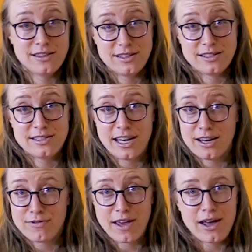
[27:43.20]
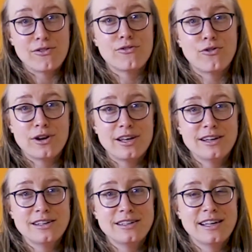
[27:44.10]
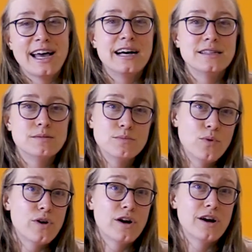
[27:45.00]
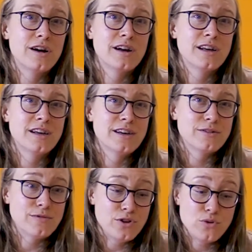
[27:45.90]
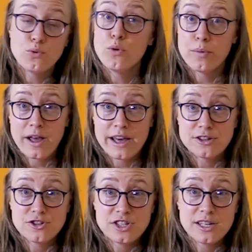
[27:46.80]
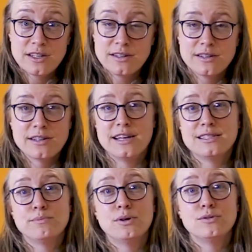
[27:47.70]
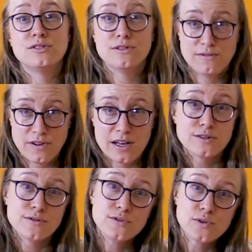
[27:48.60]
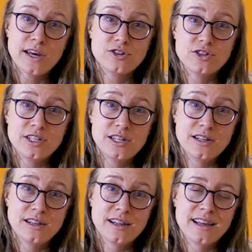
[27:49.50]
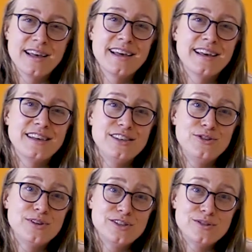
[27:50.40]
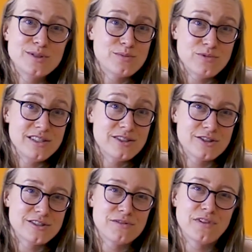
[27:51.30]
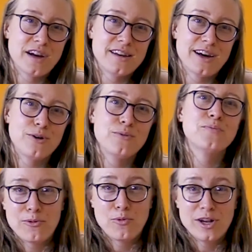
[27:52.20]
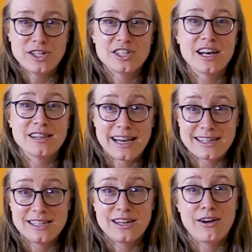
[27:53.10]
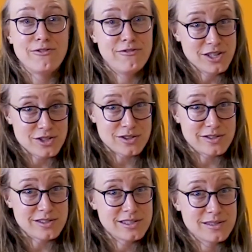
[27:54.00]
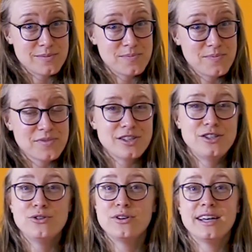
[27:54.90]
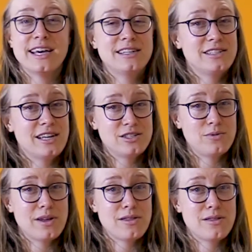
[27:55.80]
the state of California has more renewable energy as opposed to fossil fuel energy, you can do some research to find out which elected officials you can get in touch with,